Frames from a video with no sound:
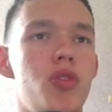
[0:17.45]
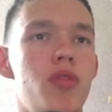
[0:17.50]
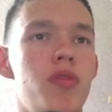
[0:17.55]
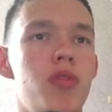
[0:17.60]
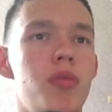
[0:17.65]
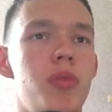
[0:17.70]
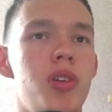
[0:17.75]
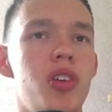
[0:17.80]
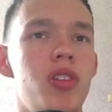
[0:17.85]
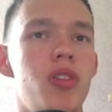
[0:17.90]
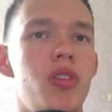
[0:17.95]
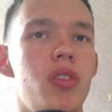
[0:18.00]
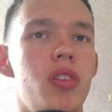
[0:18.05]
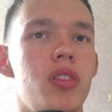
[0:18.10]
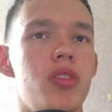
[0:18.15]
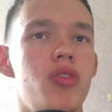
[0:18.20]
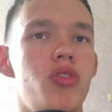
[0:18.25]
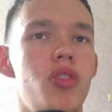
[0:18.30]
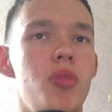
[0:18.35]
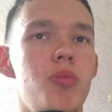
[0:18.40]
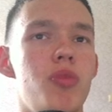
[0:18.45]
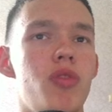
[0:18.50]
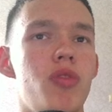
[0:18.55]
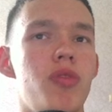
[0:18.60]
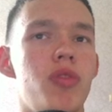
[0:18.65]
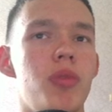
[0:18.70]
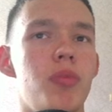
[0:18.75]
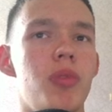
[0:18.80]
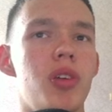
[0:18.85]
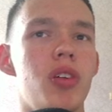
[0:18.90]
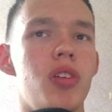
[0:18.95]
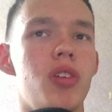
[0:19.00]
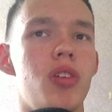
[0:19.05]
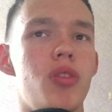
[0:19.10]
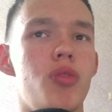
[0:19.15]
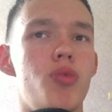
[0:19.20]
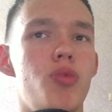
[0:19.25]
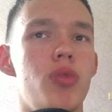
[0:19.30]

coffee maker and drip coffee maker.